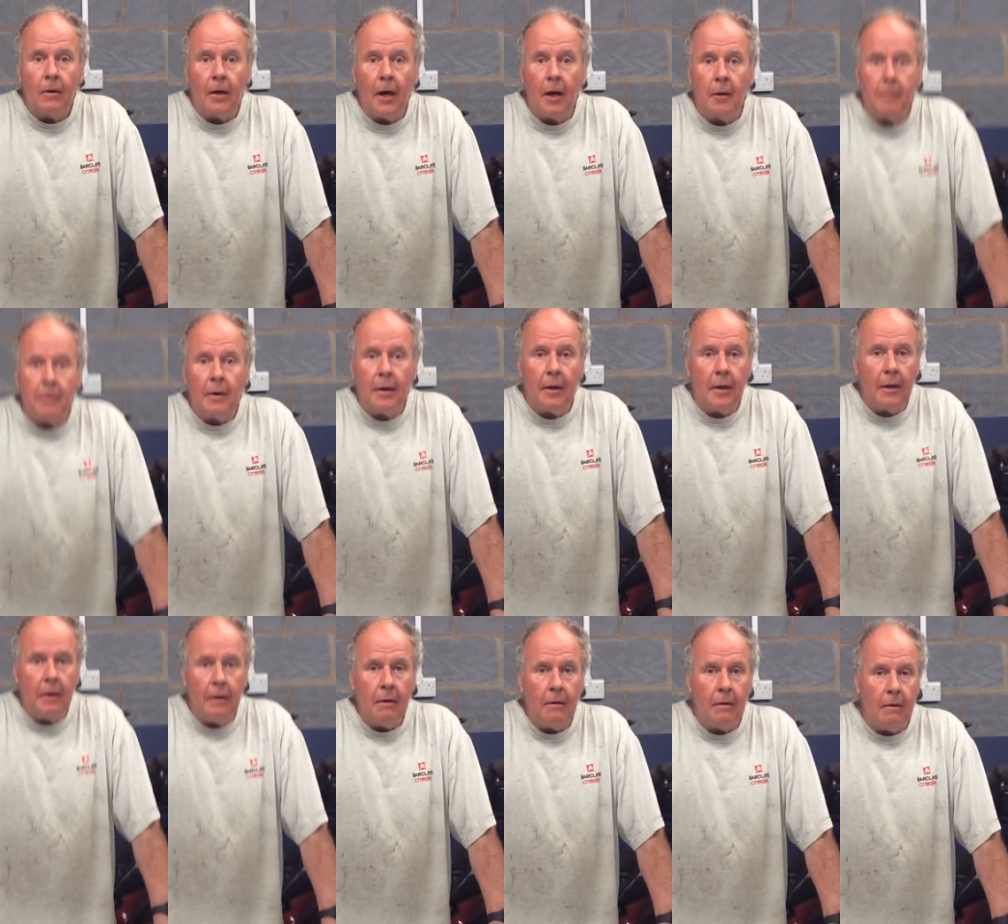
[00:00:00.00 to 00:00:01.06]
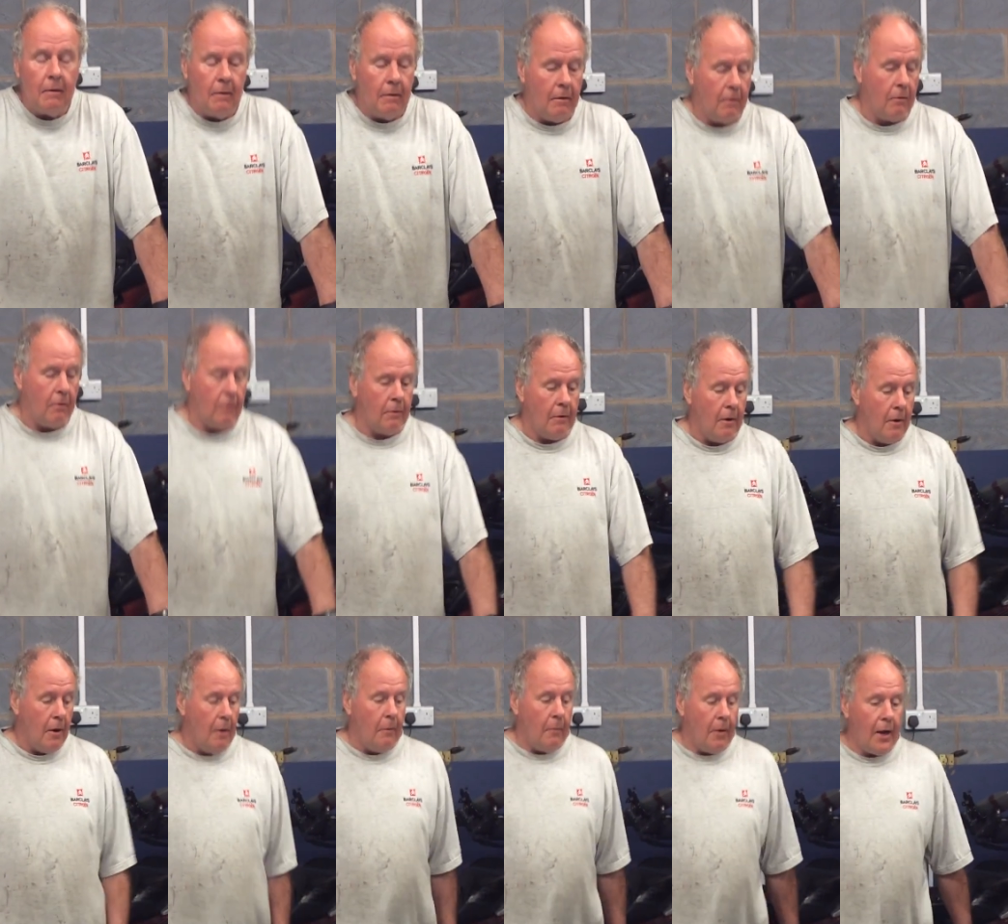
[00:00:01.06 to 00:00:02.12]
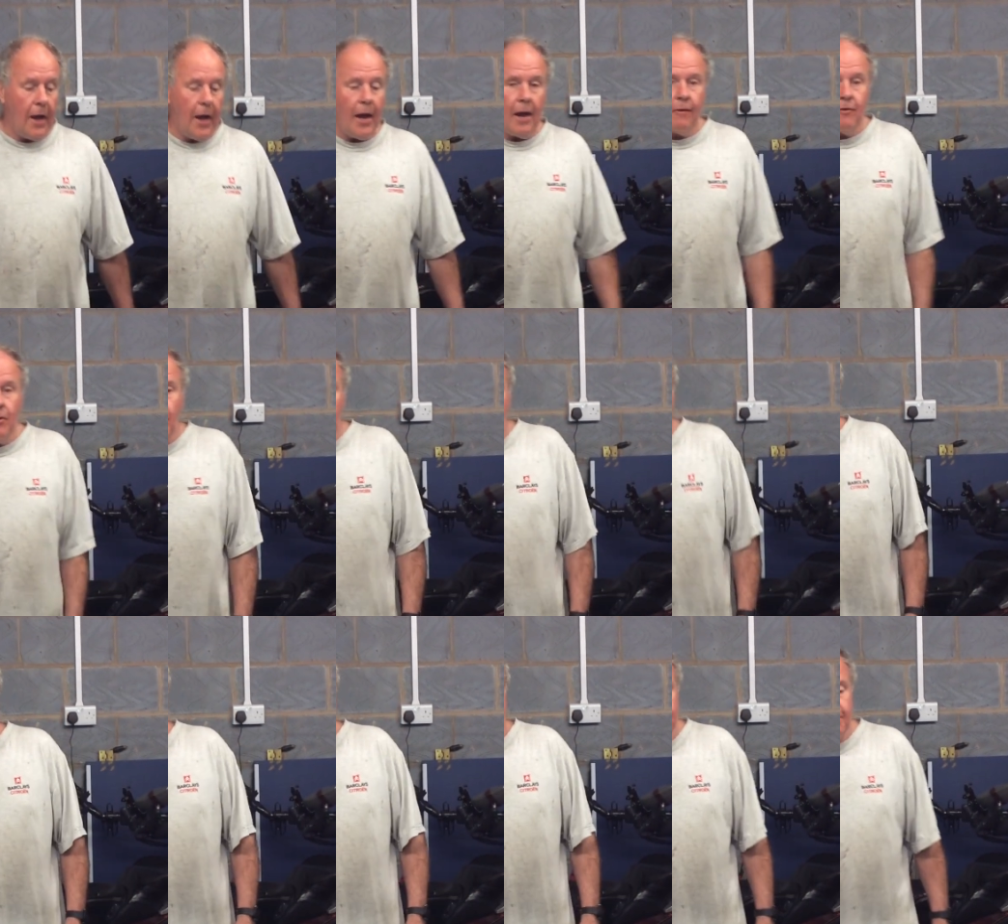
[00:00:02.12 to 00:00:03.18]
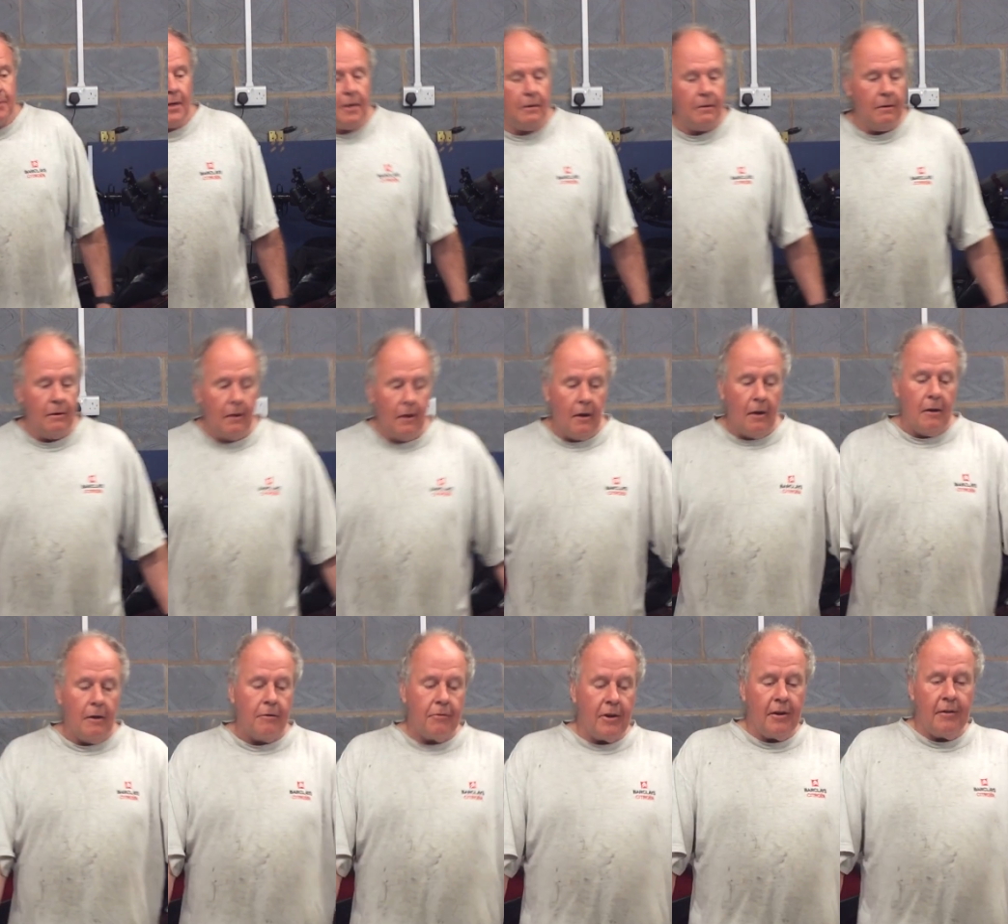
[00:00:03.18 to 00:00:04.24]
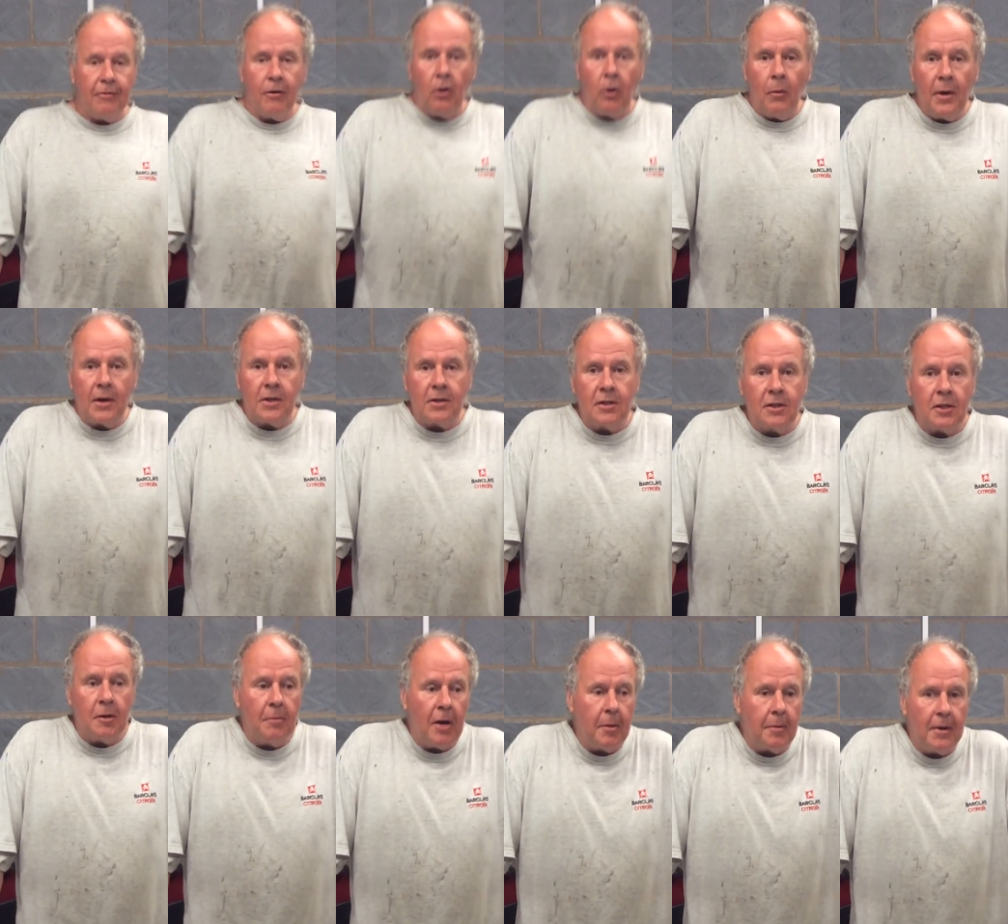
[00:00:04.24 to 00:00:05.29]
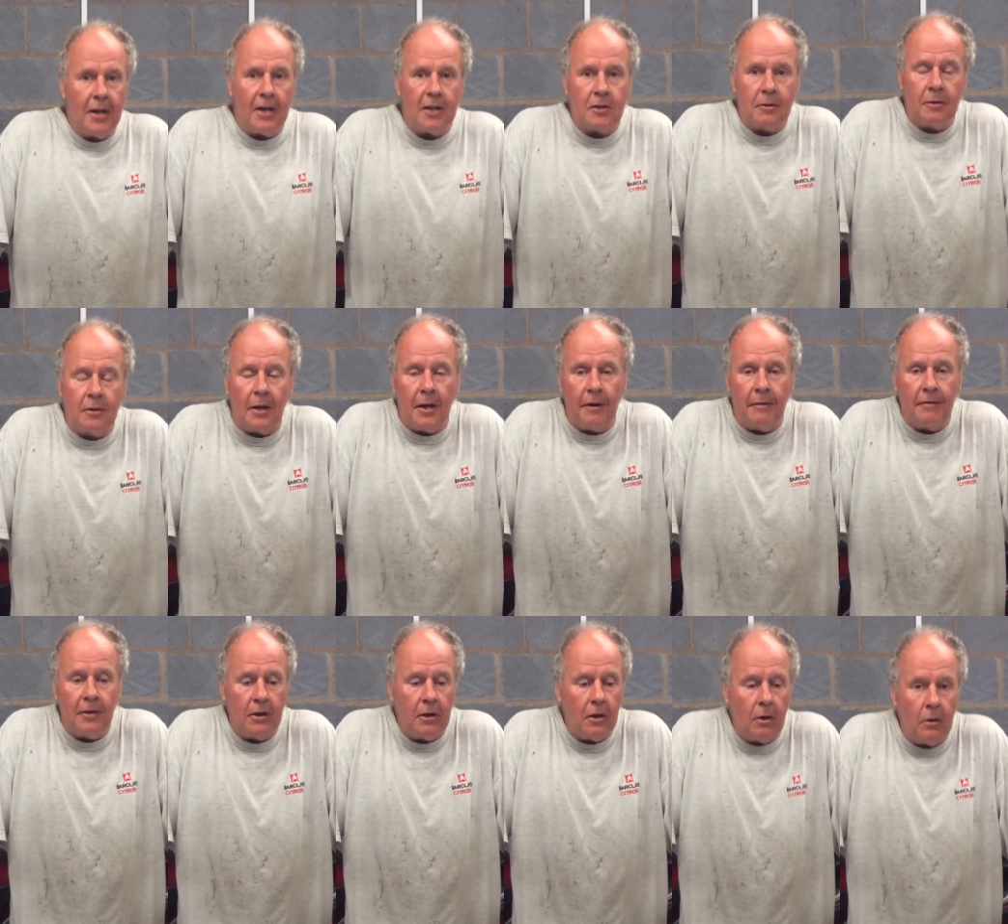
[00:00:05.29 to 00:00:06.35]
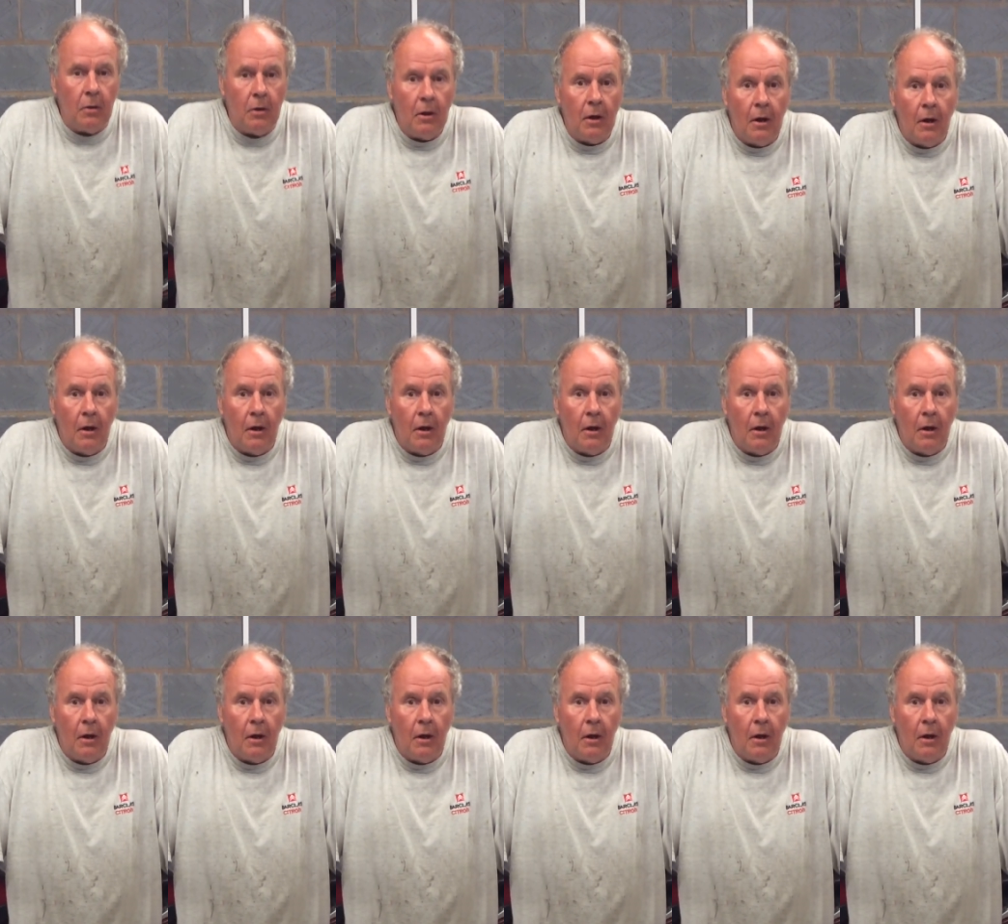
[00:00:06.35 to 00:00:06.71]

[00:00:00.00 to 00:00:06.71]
Okay, we ready then? Oh. Well, hi everyone. It's been 3 or 4 weeks since I made my last video.